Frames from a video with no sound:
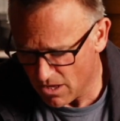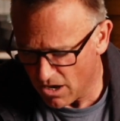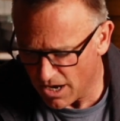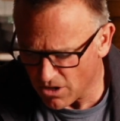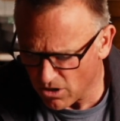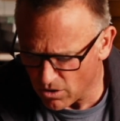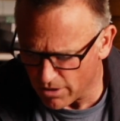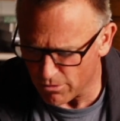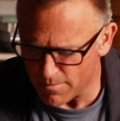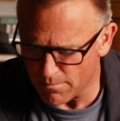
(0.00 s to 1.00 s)
I no longer
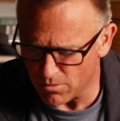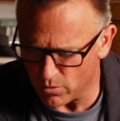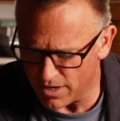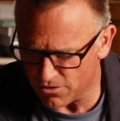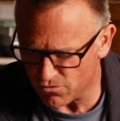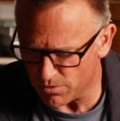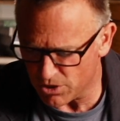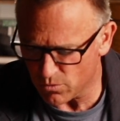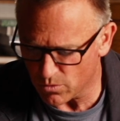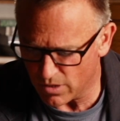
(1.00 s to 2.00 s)
remember where this
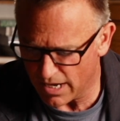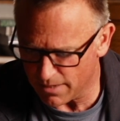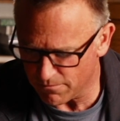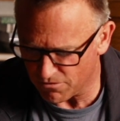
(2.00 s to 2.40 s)
ritual came